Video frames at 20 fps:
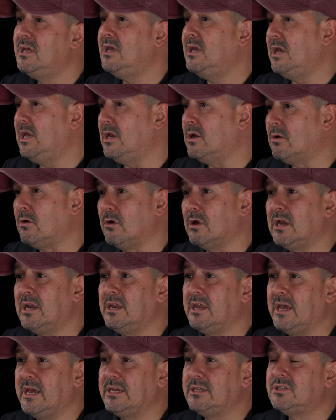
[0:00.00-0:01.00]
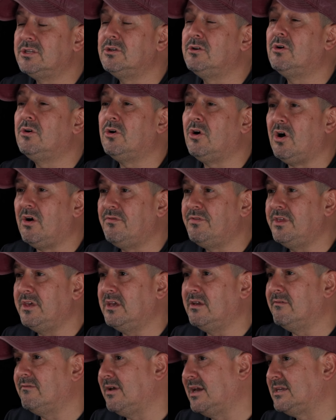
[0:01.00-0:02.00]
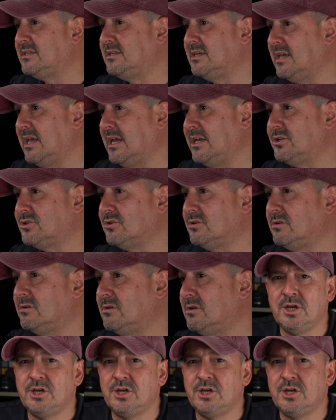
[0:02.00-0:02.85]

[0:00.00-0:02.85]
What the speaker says: in early days of the investigation.